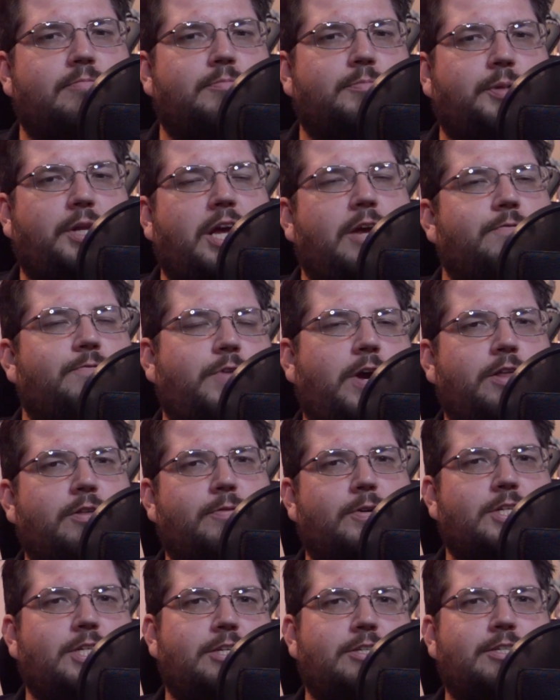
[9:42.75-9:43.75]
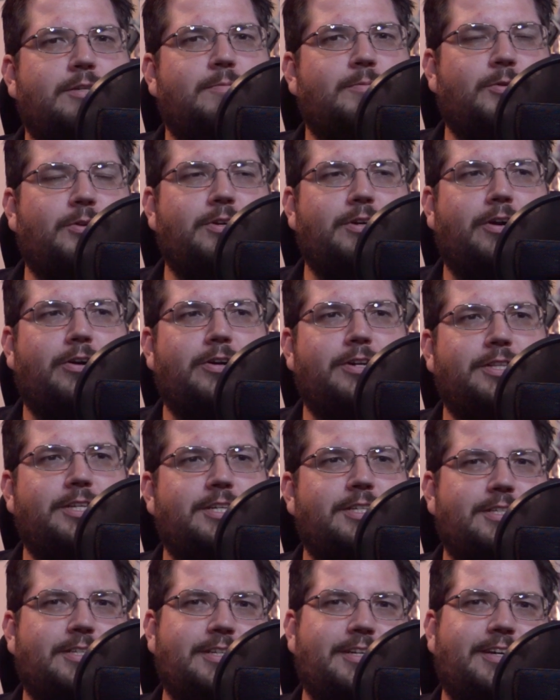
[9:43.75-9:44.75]
playing favoritism, or, or at
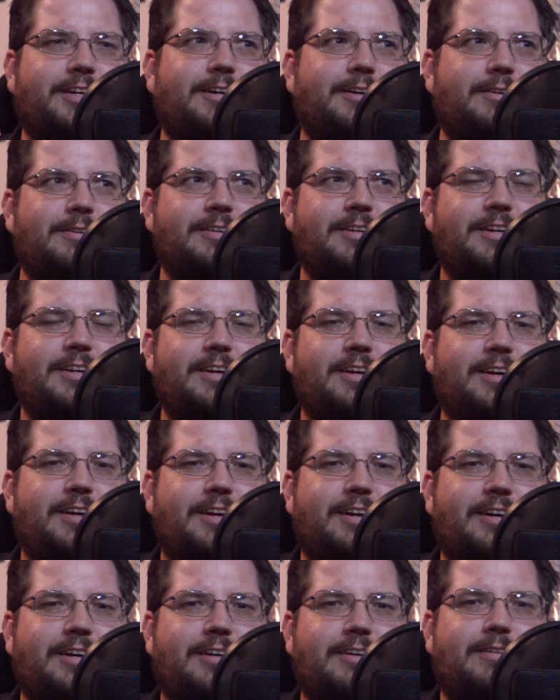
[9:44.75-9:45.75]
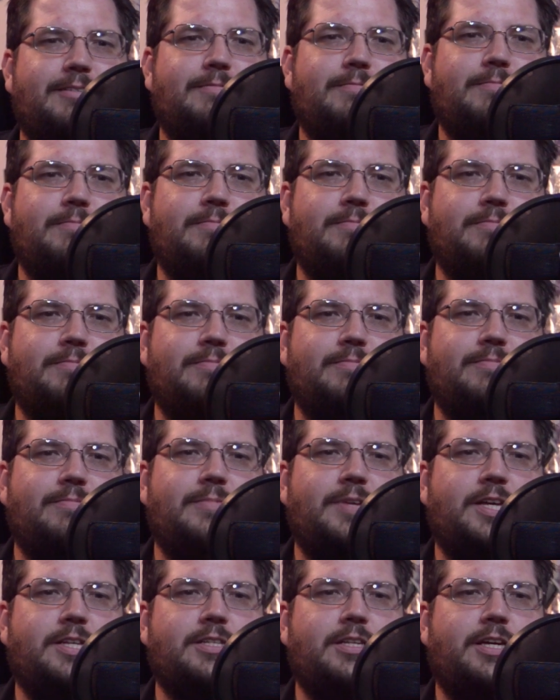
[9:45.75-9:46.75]
least uh, uh,
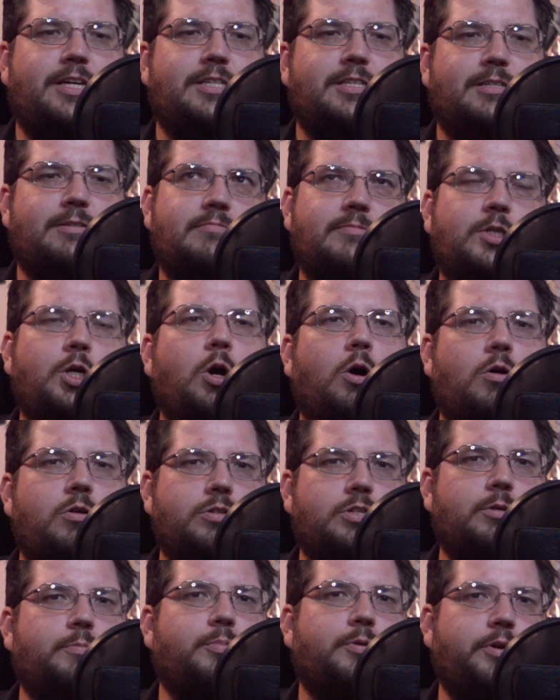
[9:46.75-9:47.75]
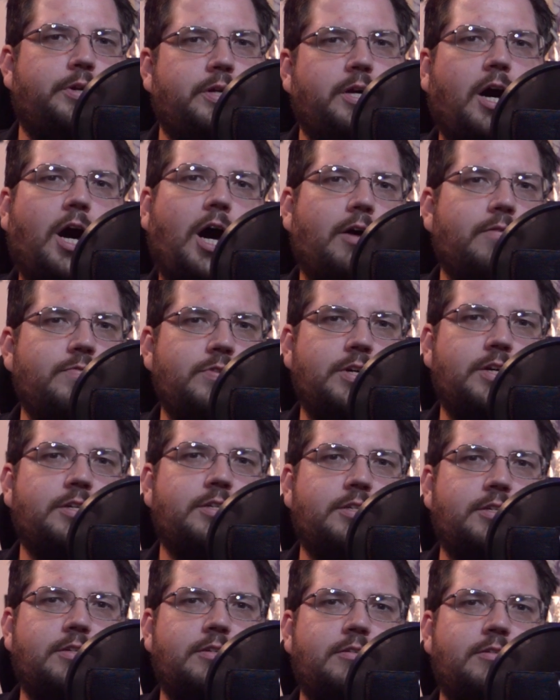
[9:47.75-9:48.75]
his his goals are pretty
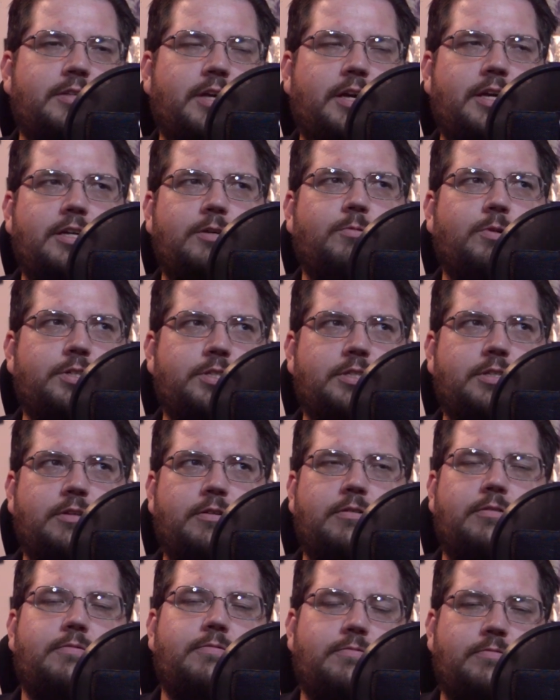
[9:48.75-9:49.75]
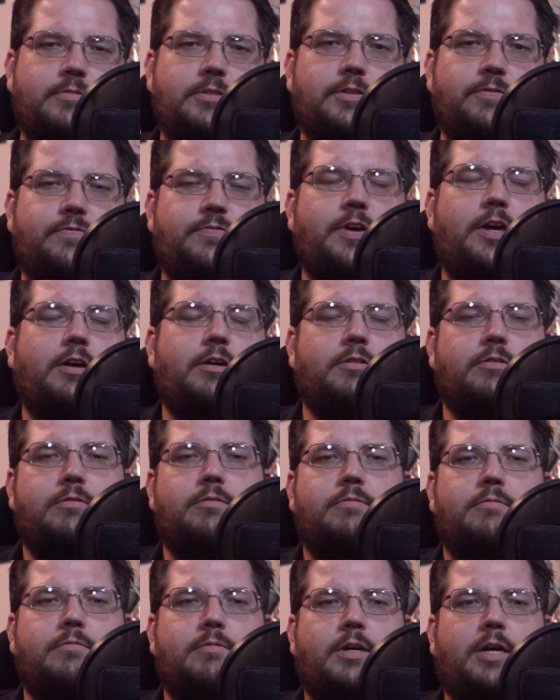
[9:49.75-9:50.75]
obvious, that he wants to to fail
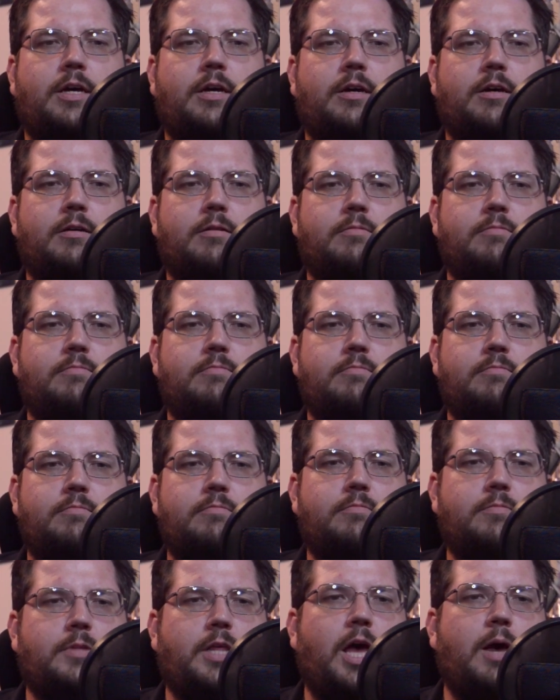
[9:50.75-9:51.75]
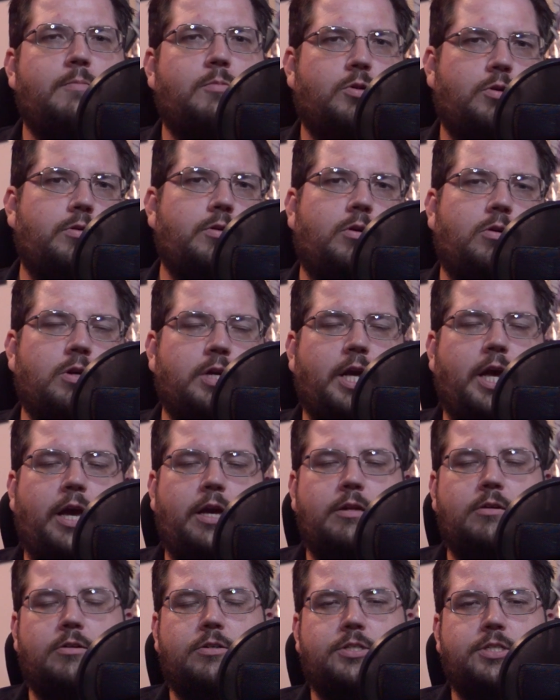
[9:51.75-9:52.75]
uh, them or, or
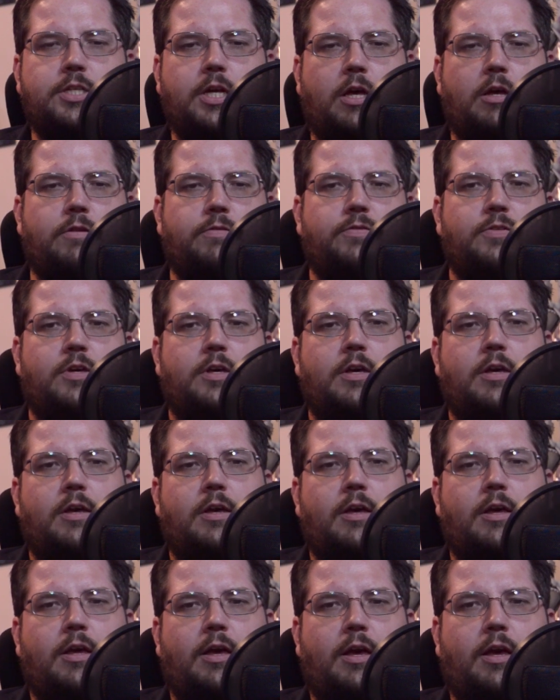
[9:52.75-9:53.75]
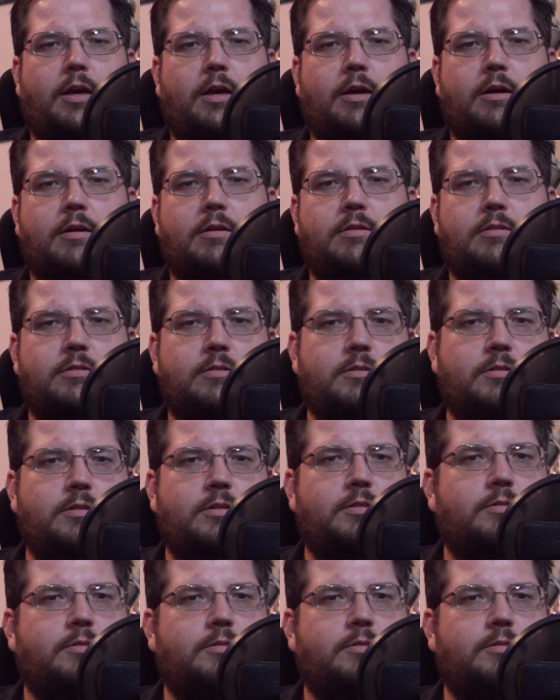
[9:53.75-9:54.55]
Kate herself, and